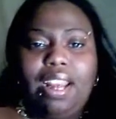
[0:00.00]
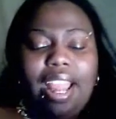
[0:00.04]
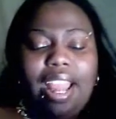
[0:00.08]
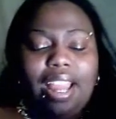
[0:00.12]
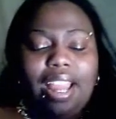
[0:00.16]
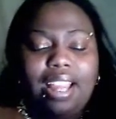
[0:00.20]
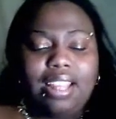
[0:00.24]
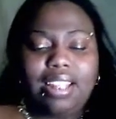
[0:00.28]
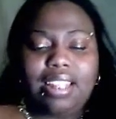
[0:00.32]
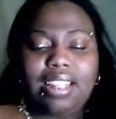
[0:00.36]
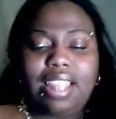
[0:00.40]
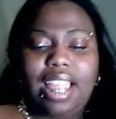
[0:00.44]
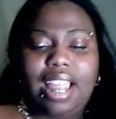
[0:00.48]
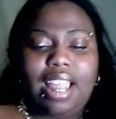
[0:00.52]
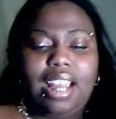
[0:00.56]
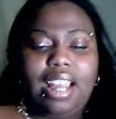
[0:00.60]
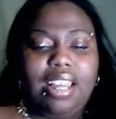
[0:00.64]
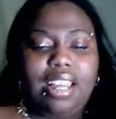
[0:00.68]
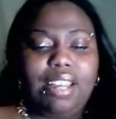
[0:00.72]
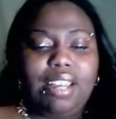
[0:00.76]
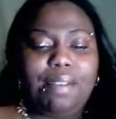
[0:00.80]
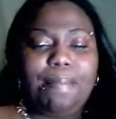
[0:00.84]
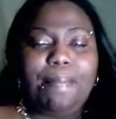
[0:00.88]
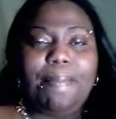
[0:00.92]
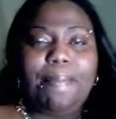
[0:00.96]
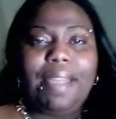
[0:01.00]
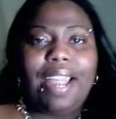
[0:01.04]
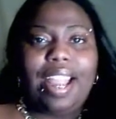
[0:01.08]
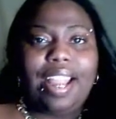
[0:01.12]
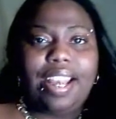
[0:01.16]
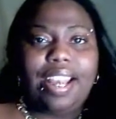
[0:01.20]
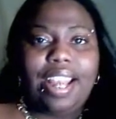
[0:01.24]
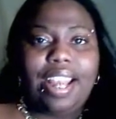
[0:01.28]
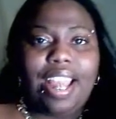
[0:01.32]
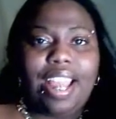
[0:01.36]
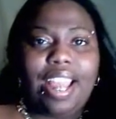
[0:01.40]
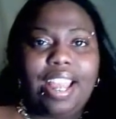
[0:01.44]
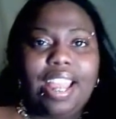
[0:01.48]
Like, it's like a little
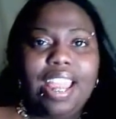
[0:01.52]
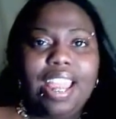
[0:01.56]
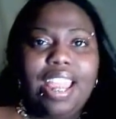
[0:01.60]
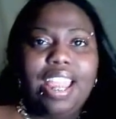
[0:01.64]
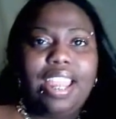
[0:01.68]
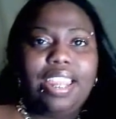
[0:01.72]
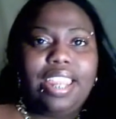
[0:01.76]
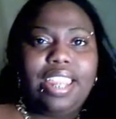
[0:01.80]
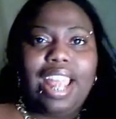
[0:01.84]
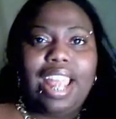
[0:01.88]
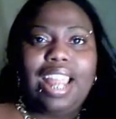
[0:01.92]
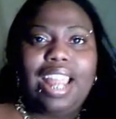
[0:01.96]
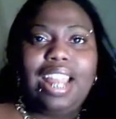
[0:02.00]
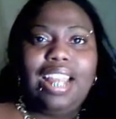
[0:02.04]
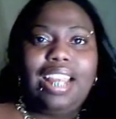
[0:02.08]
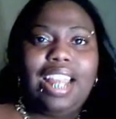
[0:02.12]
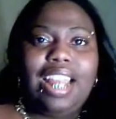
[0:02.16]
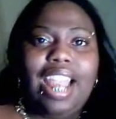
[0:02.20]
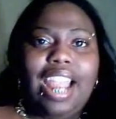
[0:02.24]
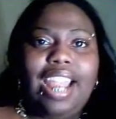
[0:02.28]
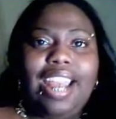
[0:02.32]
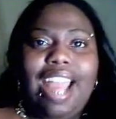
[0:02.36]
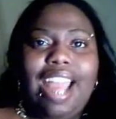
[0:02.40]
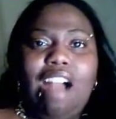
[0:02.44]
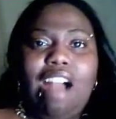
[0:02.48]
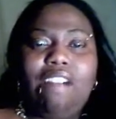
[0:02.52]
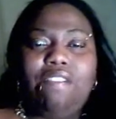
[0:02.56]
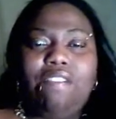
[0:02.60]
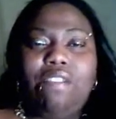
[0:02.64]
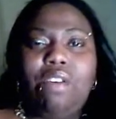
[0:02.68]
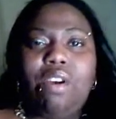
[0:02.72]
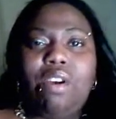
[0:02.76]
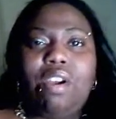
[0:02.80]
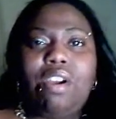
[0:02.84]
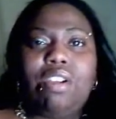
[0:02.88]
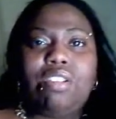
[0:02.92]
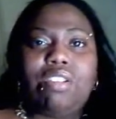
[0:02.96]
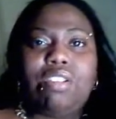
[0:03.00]
picnic that he laid out
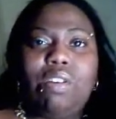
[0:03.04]
for her.